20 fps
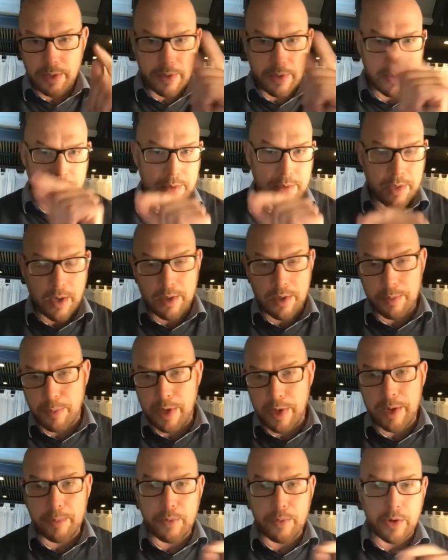this is how the
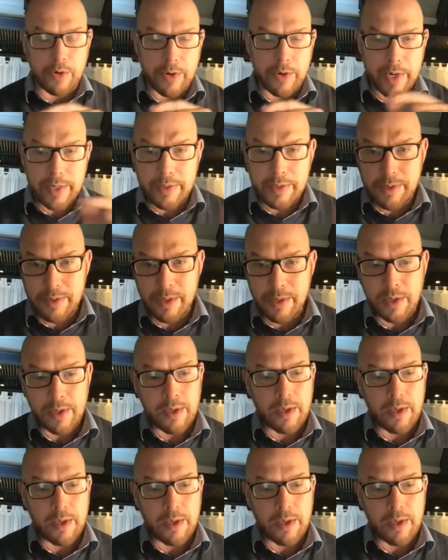player progressed.